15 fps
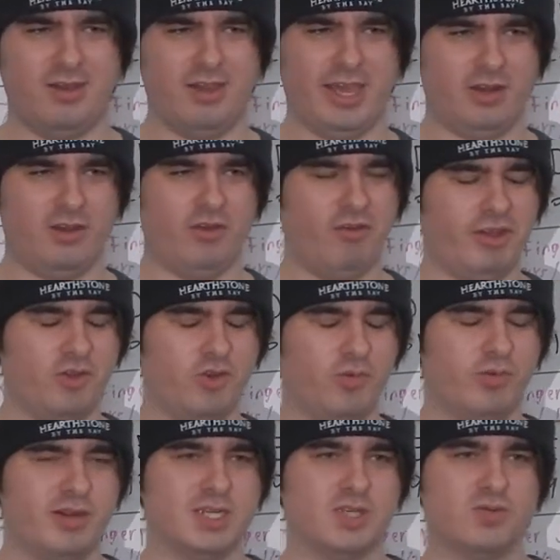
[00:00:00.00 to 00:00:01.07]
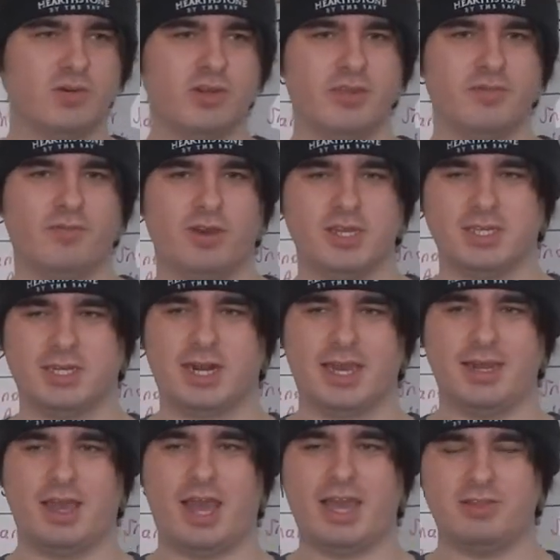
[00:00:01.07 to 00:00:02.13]
like knowing who Prince William was, and
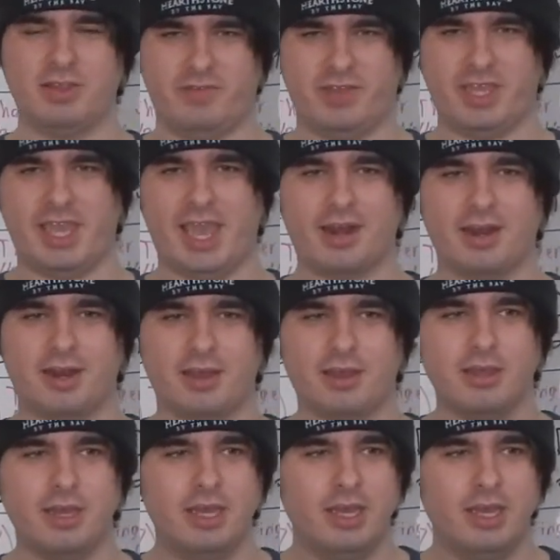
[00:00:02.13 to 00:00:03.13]
I live in Canada,